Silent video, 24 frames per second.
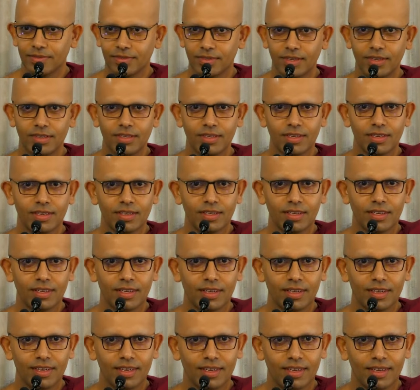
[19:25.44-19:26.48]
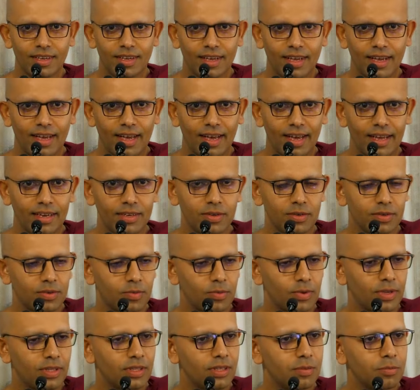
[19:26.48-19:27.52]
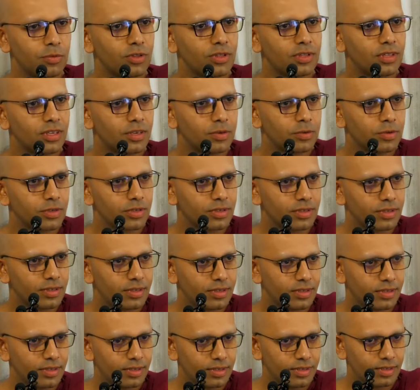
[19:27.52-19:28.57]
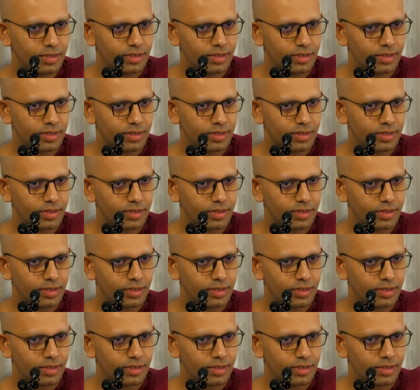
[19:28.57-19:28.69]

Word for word: Yeah. And when the Buddha was